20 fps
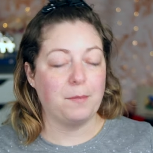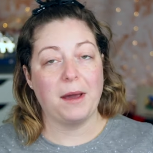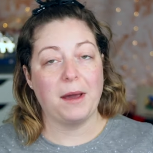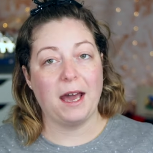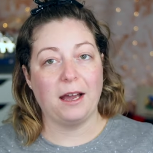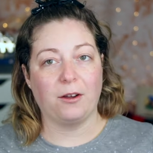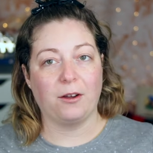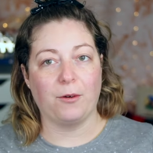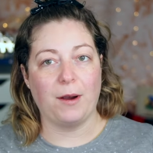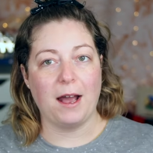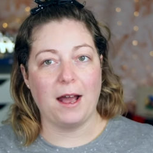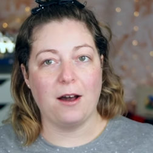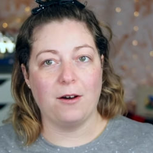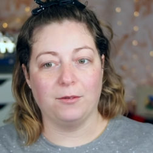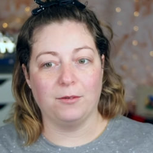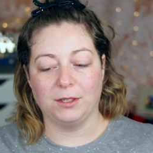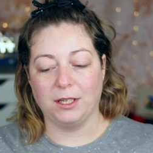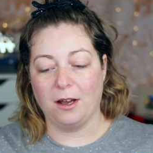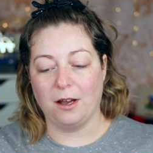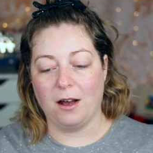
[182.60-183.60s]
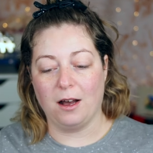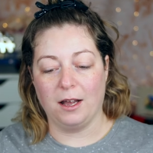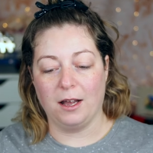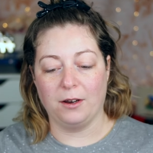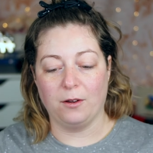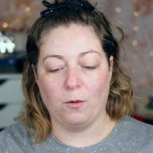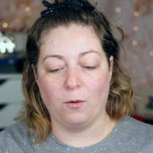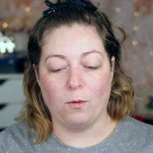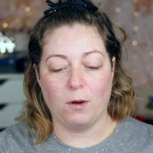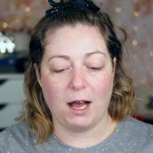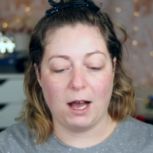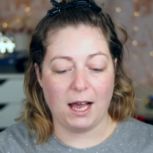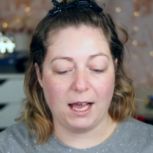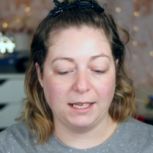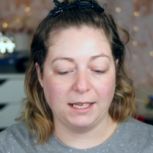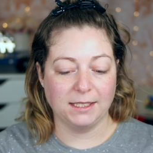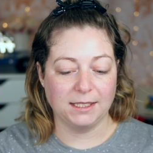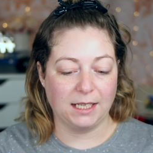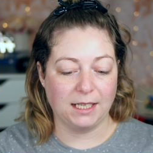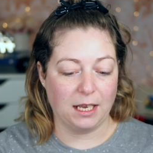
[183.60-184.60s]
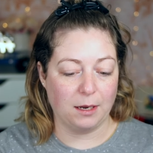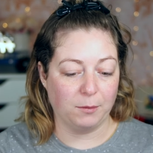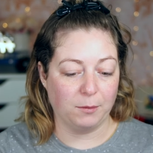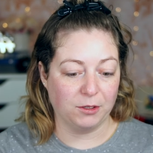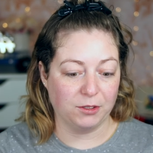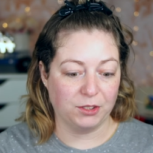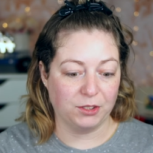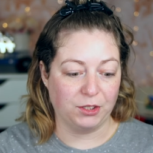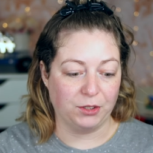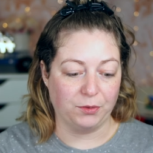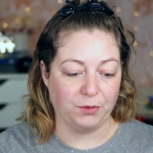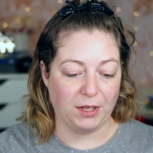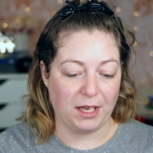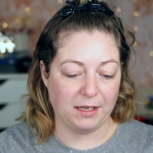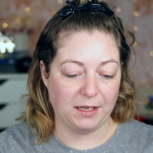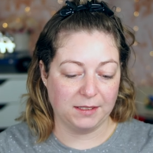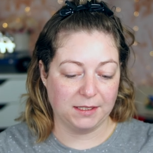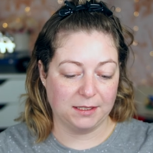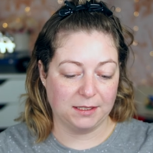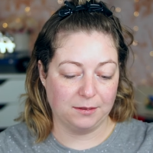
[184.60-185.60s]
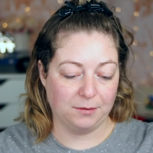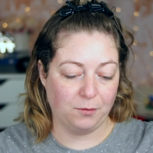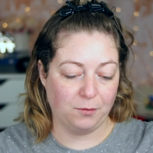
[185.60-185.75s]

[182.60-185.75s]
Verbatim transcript: background on why scammers do this.